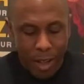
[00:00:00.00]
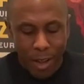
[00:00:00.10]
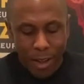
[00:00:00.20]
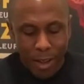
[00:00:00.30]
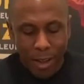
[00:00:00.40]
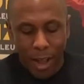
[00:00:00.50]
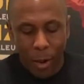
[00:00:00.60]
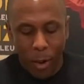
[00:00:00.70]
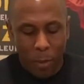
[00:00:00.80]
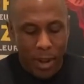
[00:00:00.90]

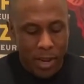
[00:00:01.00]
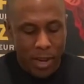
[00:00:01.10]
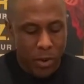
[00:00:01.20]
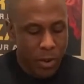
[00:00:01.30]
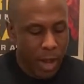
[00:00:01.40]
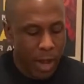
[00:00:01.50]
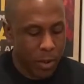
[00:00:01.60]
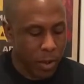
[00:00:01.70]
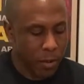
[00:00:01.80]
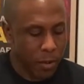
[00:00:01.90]
pie dough
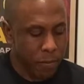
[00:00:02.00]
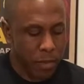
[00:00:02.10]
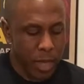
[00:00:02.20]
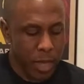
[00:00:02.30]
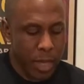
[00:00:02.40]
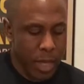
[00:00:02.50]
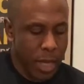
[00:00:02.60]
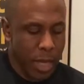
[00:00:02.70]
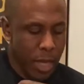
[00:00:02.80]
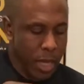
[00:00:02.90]
out of the
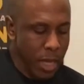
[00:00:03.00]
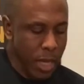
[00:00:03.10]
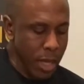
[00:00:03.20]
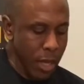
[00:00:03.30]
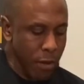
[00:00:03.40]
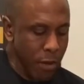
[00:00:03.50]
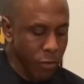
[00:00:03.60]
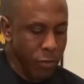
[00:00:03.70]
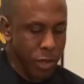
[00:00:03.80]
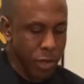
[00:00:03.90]

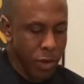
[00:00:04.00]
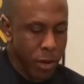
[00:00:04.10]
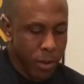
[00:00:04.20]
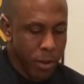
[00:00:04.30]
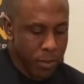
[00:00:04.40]
refrigerator.